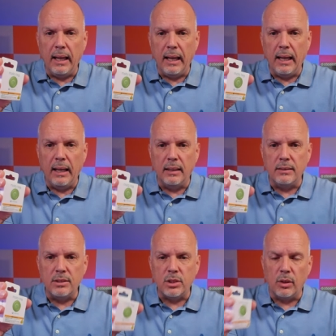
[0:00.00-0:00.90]

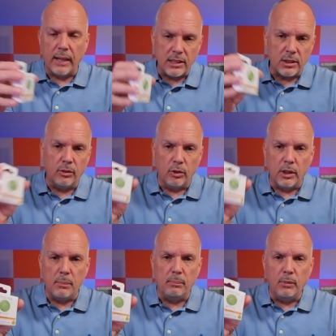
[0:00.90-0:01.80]
and so that's a
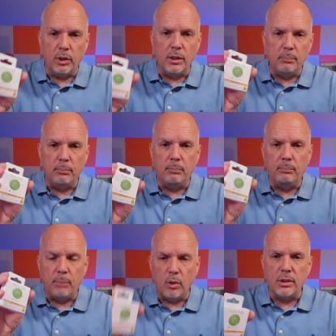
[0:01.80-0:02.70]
really good
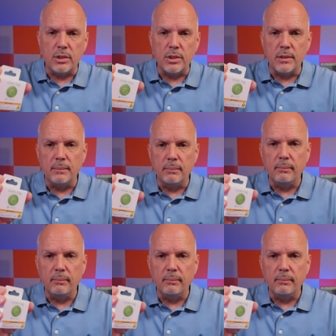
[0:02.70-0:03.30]
bonus.